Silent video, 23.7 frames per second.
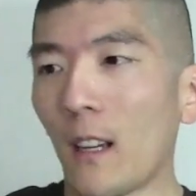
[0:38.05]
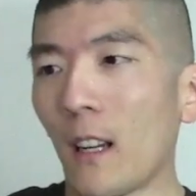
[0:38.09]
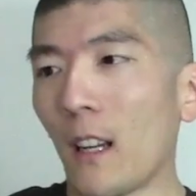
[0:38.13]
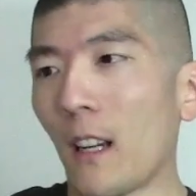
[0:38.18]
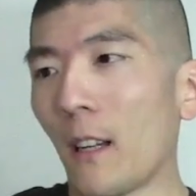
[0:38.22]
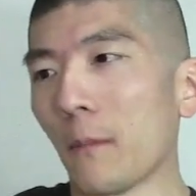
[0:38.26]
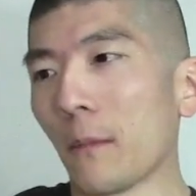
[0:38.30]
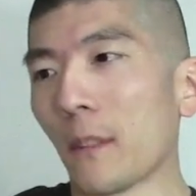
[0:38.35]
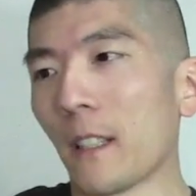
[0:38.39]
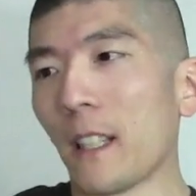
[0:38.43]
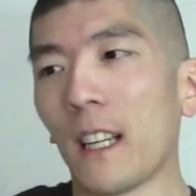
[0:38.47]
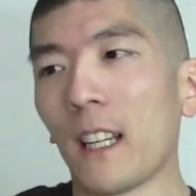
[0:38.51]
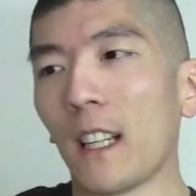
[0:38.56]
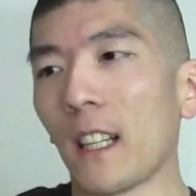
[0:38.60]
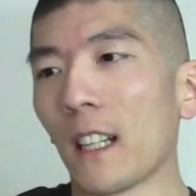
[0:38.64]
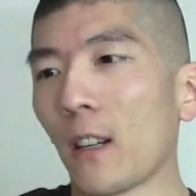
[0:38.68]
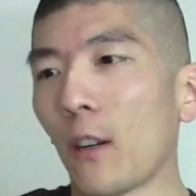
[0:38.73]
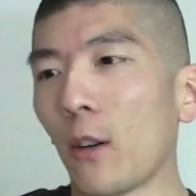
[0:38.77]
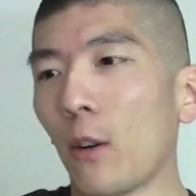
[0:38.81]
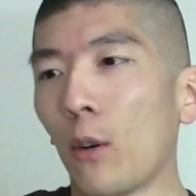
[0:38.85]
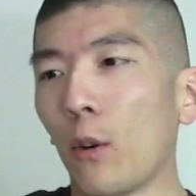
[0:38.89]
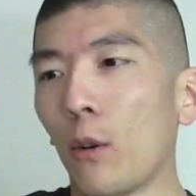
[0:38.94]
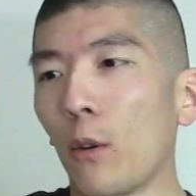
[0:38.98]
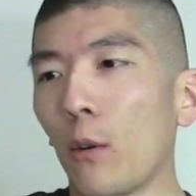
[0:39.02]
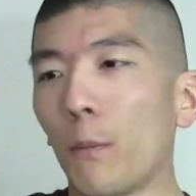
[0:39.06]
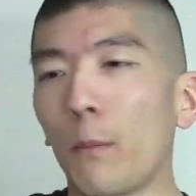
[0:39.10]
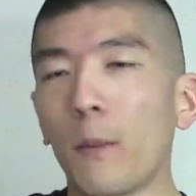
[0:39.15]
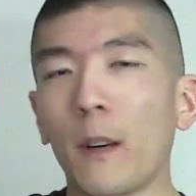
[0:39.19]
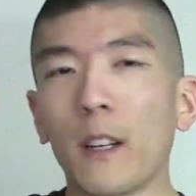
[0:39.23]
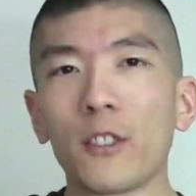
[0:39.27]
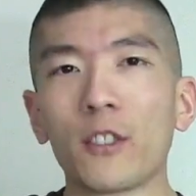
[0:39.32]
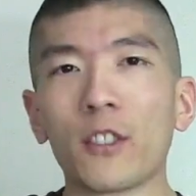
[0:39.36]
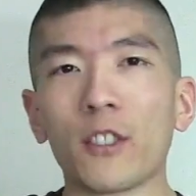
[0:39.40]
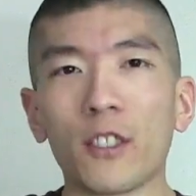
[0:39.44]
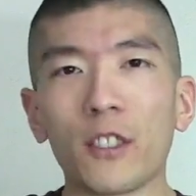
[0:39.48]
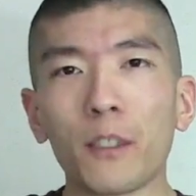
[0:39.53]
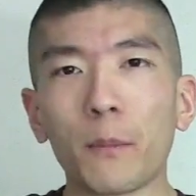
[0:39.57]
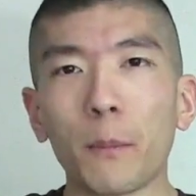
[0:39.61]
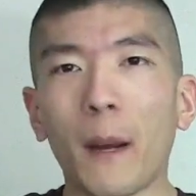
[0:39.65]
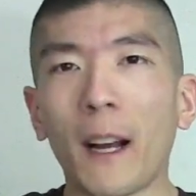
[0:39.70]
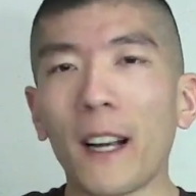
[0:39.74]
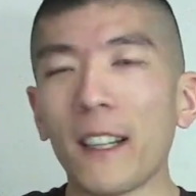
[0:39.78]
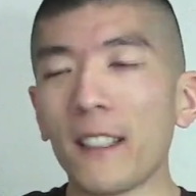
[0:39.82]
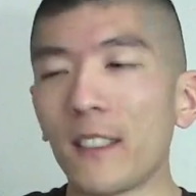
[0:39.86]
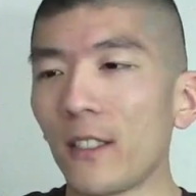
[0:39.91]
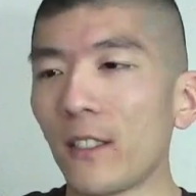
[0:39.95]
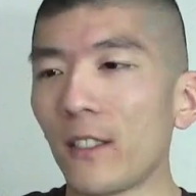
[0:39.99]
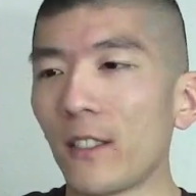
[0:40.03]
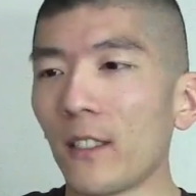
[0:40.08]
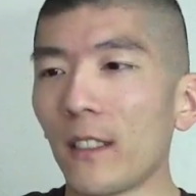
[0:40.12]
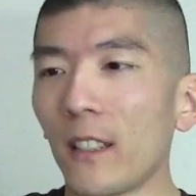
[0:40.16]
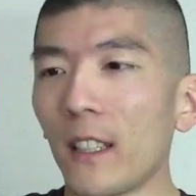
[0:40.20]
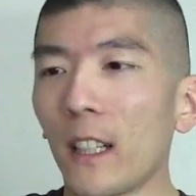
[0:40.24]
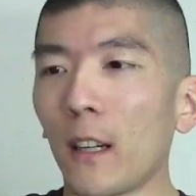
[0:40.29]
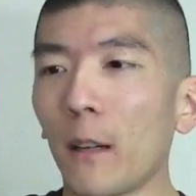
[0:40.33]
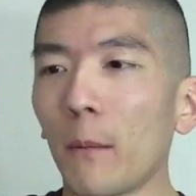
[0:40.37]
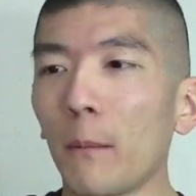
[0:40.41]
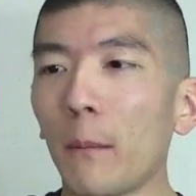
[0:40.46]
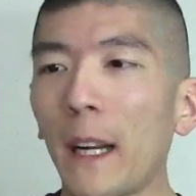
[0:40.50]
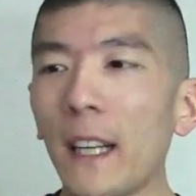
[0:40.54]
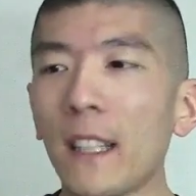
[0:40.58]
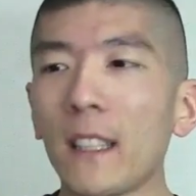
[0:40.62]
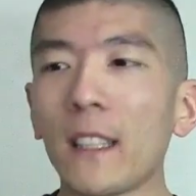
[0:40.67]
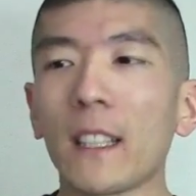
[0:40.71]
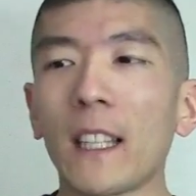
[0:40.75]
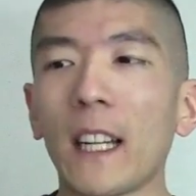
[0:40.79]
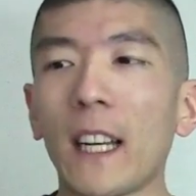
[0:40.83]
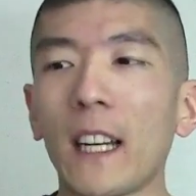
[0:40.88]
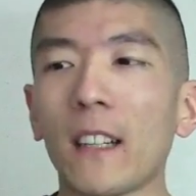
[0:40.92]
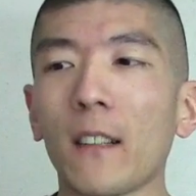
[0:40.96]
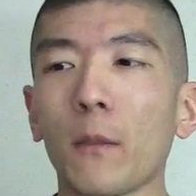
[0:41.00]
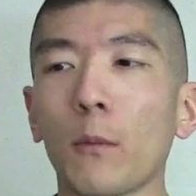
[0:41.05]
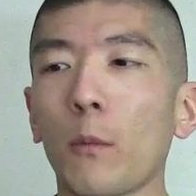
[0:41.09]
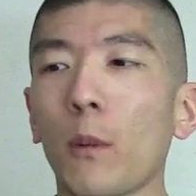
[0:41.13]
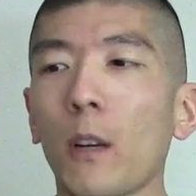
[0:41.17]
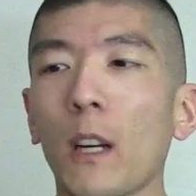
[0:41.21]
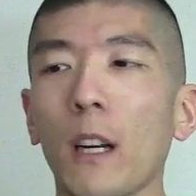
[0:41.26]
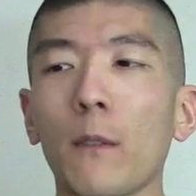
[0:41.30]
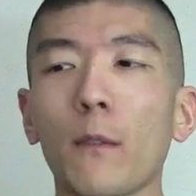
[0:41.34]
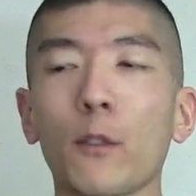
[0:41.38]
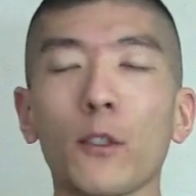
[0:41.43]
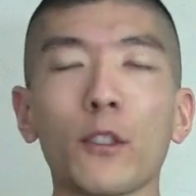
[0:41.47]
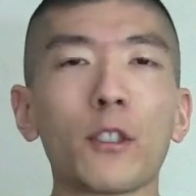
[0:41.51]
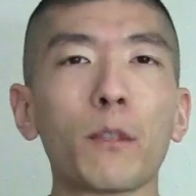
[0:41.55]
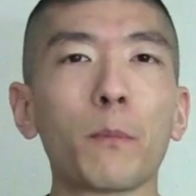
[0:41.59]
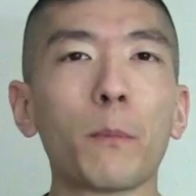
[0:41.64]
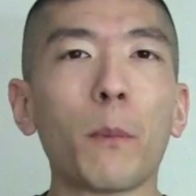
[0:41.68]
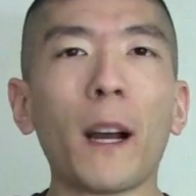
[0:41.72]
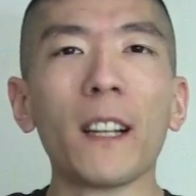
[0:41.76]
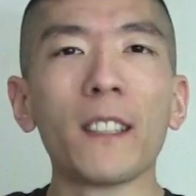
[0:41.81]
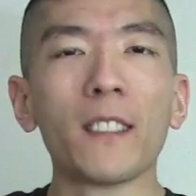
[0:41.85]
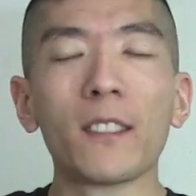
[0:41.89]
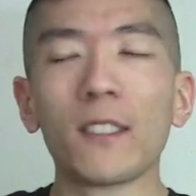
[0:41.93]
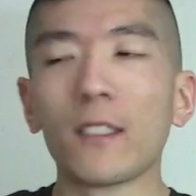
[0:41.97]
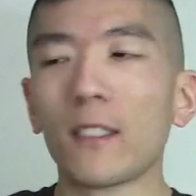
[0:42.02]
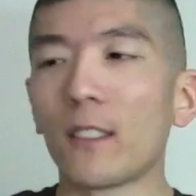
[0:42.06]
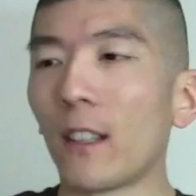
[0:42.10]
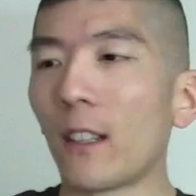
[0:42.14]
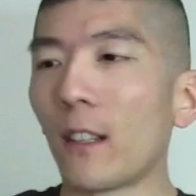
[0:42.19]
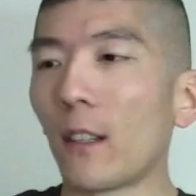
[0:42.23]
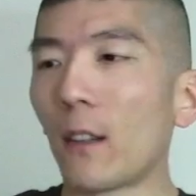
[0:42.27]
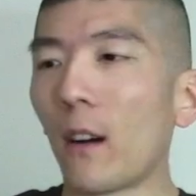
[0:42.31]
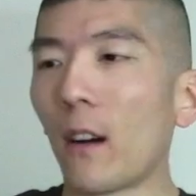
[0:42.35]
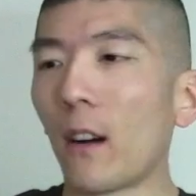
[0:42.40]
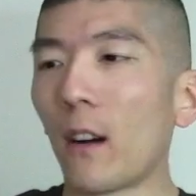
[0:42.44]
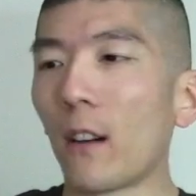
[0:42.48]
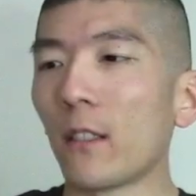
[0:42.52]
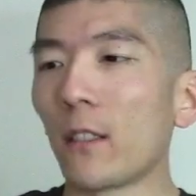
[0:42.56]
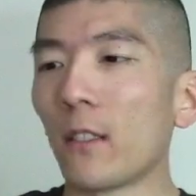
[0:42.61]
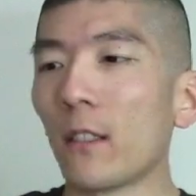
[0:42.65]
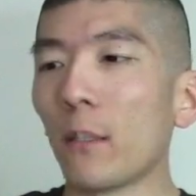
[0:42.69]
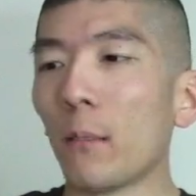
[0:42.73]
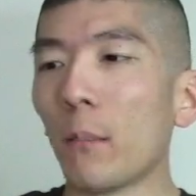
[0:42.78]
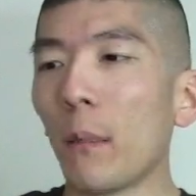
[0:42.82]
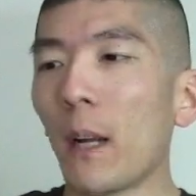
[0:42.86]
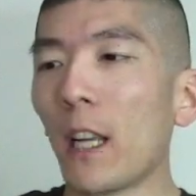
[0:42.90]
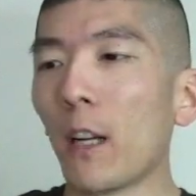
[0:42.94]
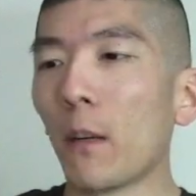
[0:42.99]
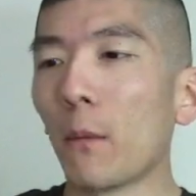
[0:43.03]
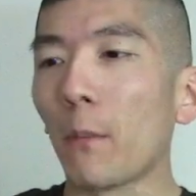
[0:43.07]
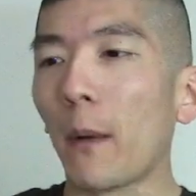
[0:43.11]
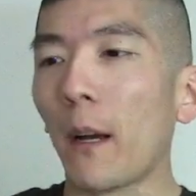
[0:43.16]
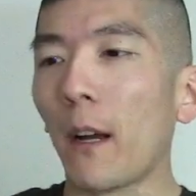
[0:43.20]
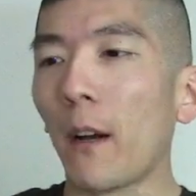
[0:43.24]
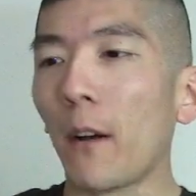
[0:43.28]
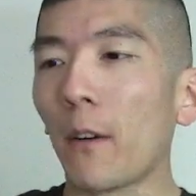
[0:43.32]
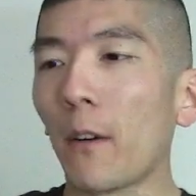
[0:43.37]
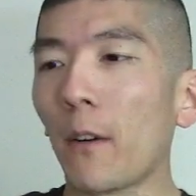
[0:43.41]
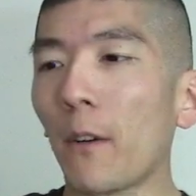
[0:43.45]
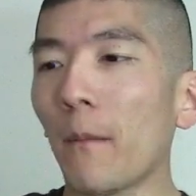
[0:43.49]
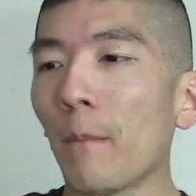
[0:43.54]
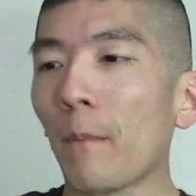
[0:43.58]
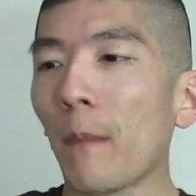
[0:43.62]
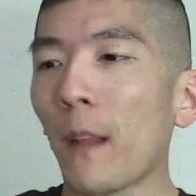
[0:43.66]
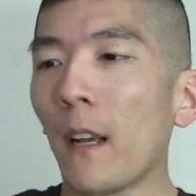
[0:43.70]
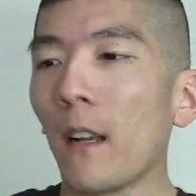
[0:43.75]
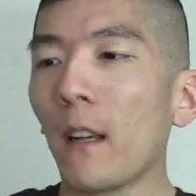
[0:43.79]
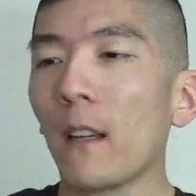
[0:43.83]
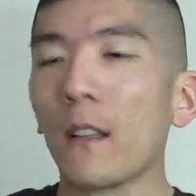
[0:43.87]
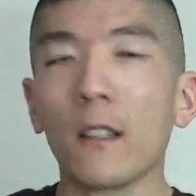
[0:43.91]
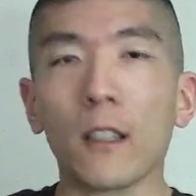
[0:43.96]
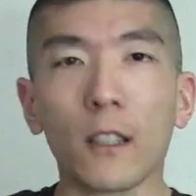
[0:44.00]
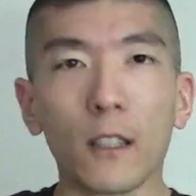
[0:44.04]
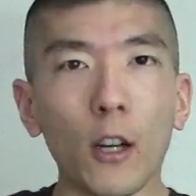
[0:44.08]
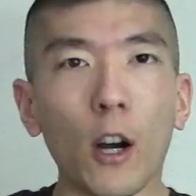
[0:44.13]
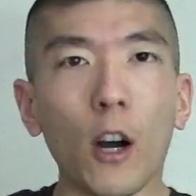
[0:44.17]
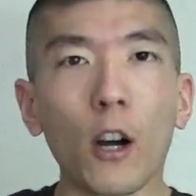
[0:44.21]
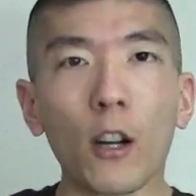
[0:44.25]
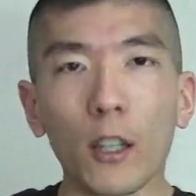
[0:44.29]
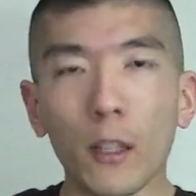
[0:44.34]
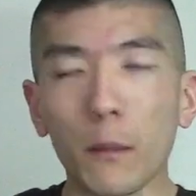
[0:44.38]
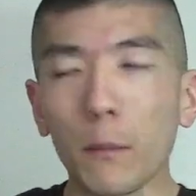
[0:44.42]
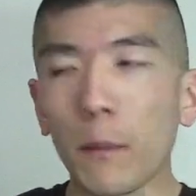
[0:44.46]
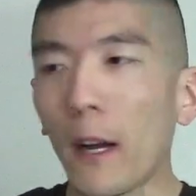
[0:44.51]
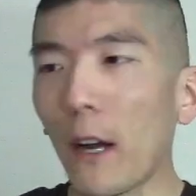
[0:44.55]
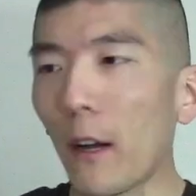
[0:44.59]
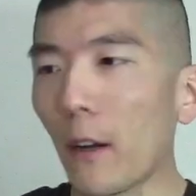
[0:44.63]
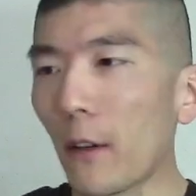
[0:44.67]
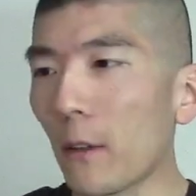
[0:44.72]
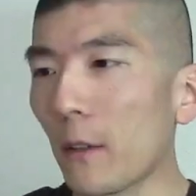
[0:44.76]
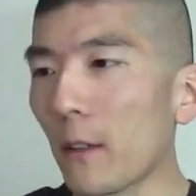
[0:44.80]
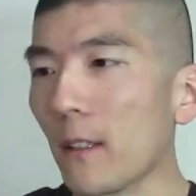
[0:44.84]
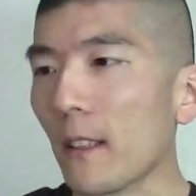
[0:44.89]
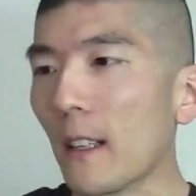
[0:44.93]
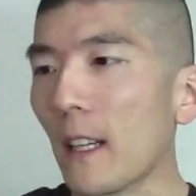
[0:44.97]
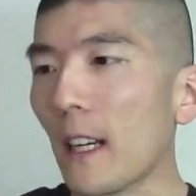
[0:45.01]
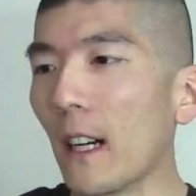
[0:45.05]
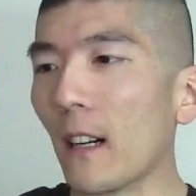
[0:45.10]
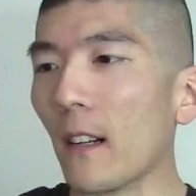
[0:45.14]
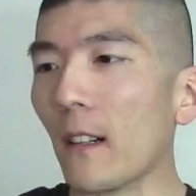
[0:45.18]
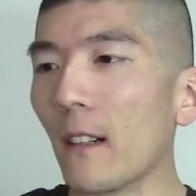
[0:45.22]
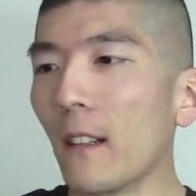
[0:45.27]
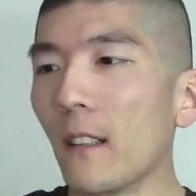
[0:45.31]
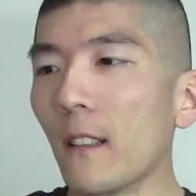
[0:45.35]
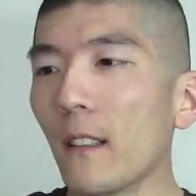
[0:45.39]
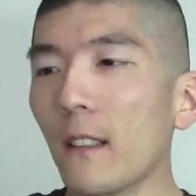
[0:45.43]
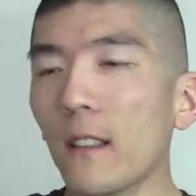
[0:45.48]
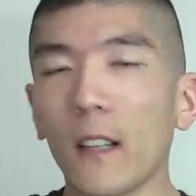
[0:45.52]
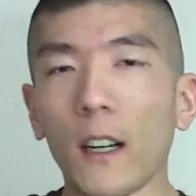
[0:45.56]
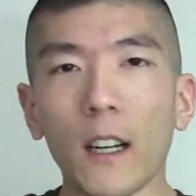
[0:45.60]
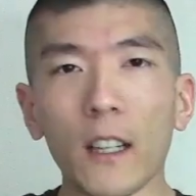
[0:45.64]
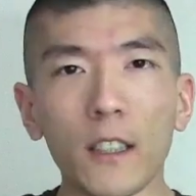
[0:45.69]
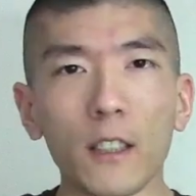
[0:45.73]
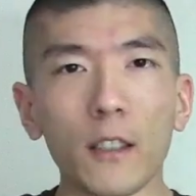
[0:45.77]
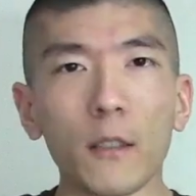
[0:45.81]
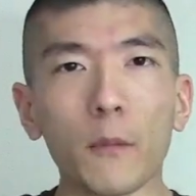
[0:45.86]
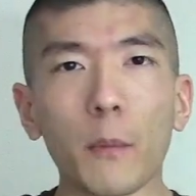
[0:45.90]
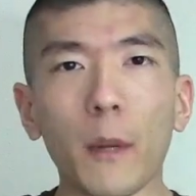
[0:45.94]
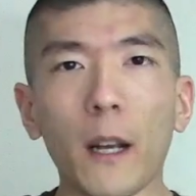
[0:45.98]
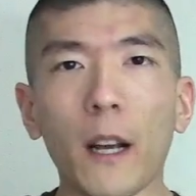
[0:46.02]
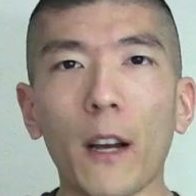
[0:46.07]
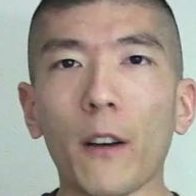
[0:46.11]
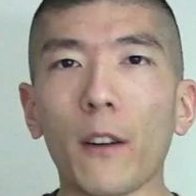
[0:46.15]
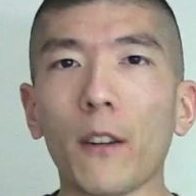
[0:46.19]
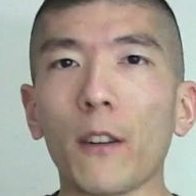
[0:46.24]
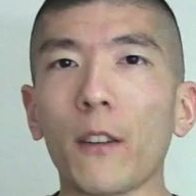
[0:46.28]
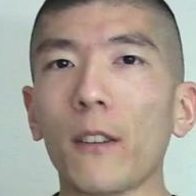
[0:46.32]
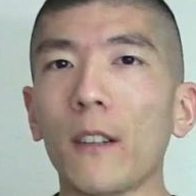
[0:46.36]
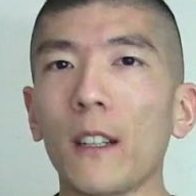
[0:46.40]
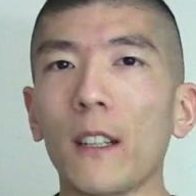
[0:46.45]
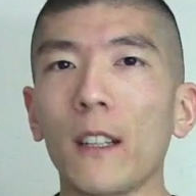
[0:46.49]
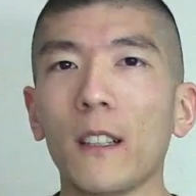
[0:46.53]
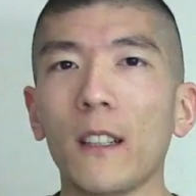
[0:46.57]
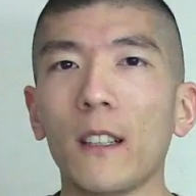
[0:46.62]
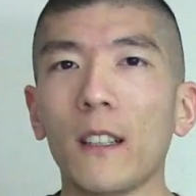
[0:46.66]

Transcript: I'm getting a whole bunch of spices in there, mainly getting whatever spices there are, the tomato powder, the garlic powder in there, the onion powder.